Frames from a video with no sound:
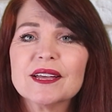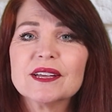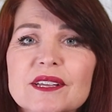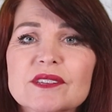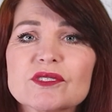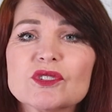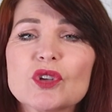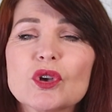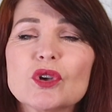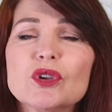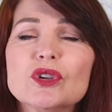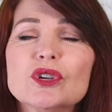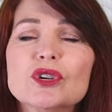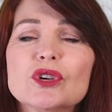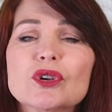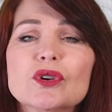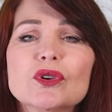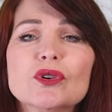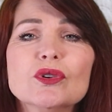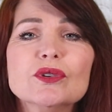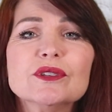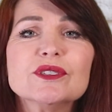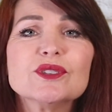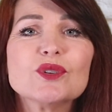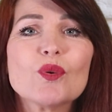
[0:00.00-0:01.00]
So
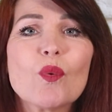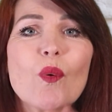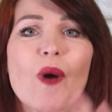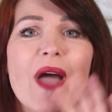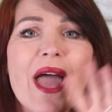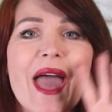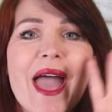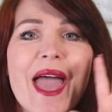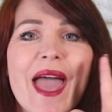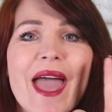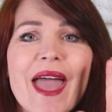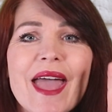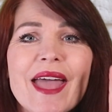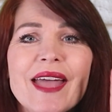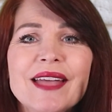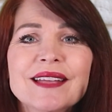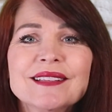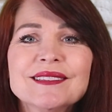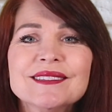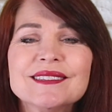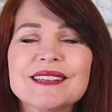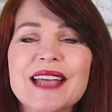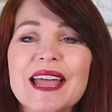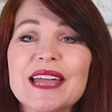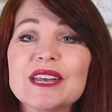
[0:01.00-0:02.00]
use your
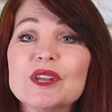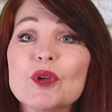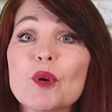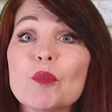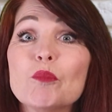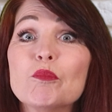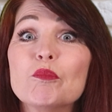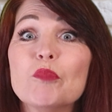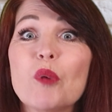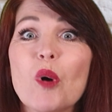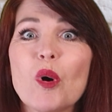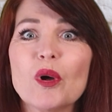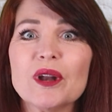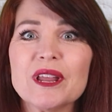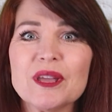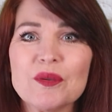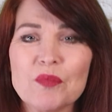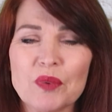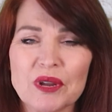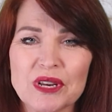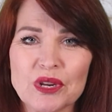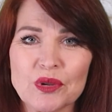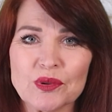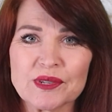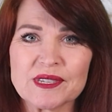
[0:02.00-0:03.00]
hands and your body
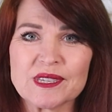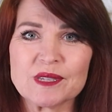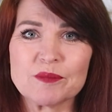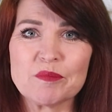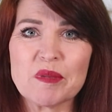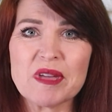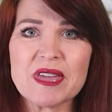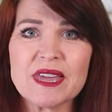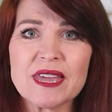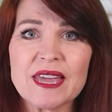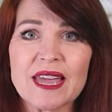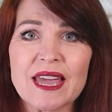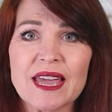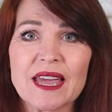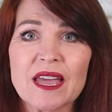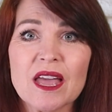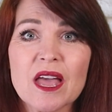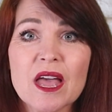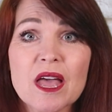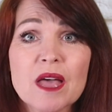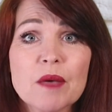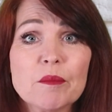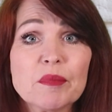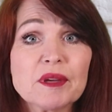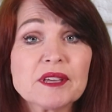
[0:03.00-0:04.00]
when you're speaking,
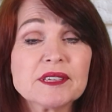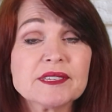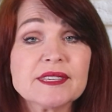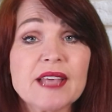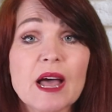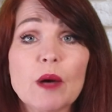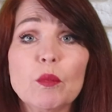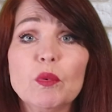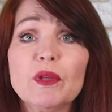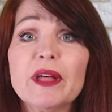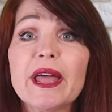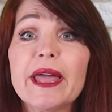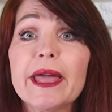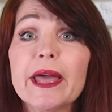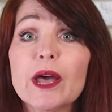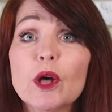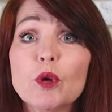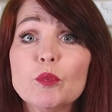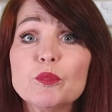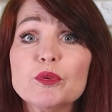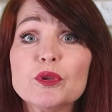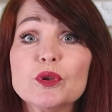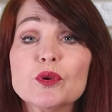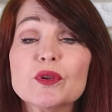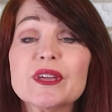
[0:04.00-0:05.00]
because that will
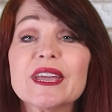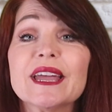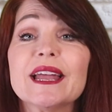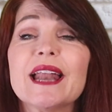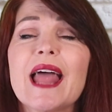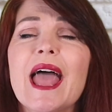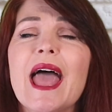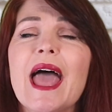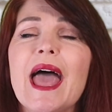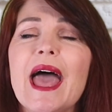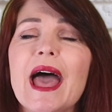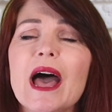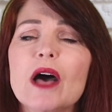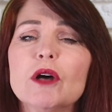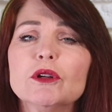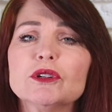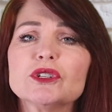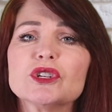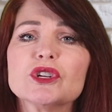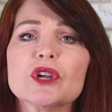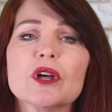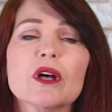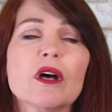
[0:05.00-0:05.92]
help you get out